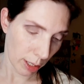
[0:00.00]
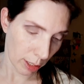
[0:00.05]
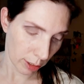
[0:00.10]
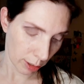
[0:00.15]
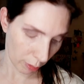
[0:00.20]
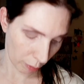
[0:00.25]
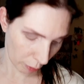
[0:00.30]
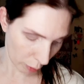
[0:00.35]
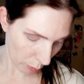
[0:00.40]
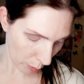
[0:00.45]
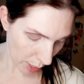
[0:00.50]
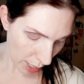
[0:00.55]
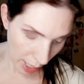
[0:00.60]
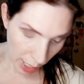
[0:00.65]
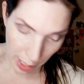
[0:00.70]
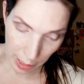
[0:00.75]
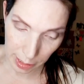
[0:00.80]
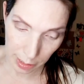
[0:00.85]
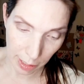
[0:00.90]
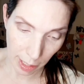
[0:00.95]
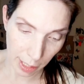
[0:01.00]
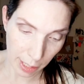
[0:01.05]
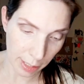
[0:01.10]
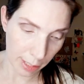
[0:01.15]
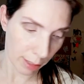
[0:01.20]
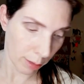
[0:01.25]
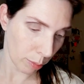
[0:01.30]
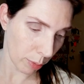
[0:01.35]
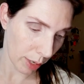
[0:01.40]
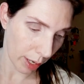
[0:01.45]
So for me, it's not a
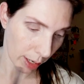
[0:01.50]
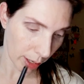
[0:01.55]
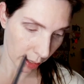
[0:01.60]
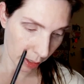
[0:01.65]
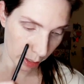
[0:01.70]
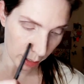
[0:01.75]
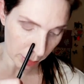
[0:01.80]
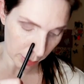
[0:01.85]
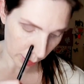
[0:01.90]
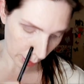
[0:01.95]
deal breaker.